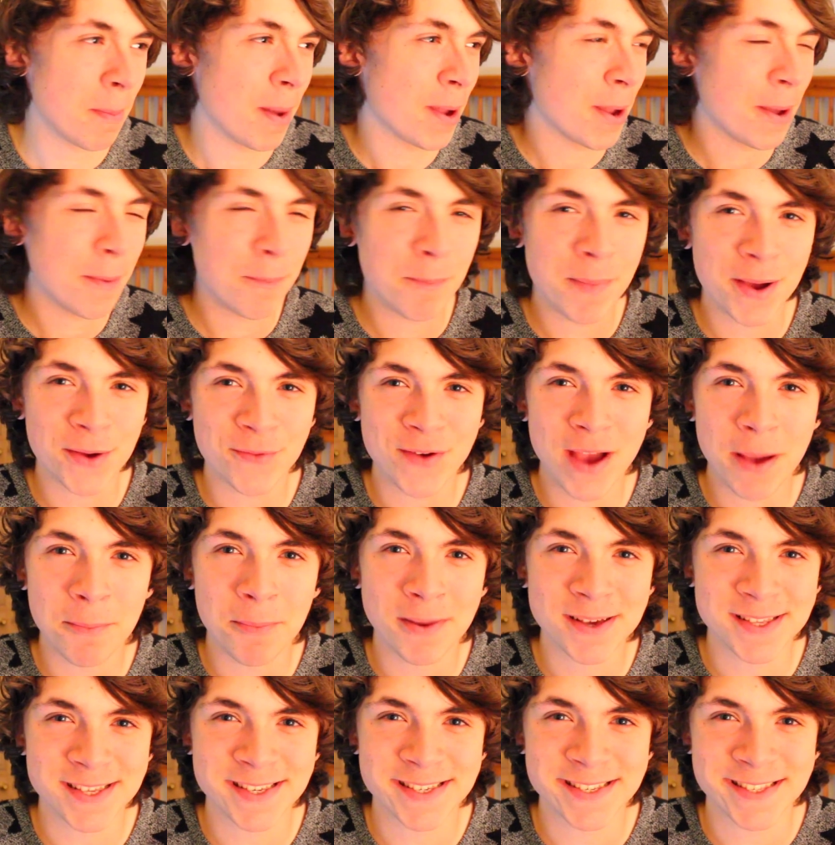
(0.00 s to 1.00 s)
my, my
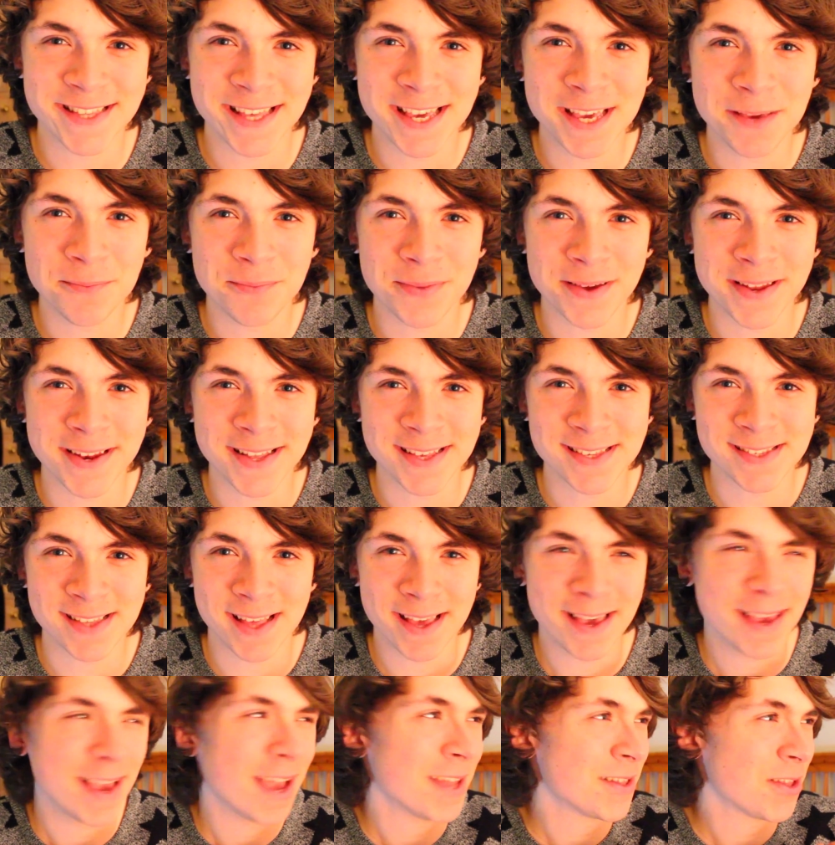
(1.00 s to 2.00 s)
grandma's asleep and it's
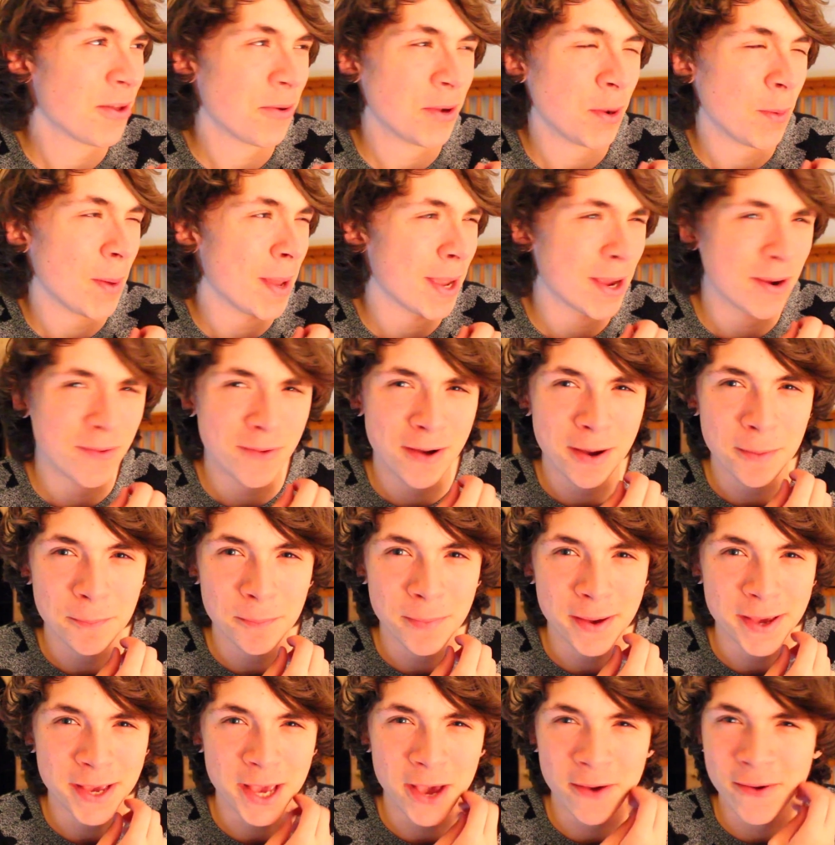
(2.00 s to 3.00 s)
like, I don't want to wake her
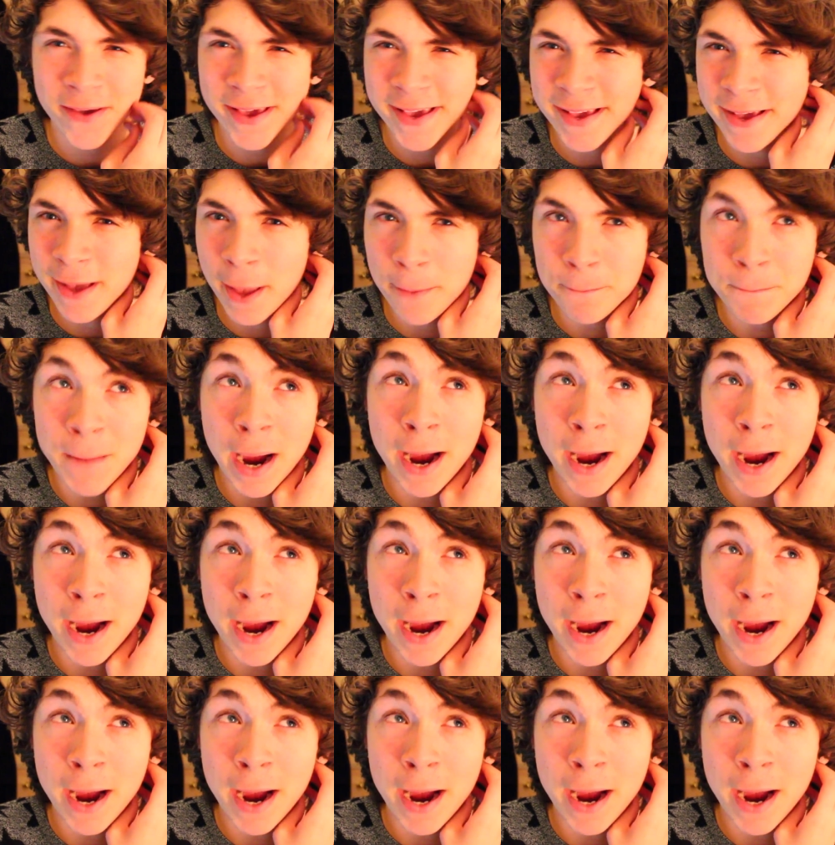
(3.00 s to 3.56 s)
up by going,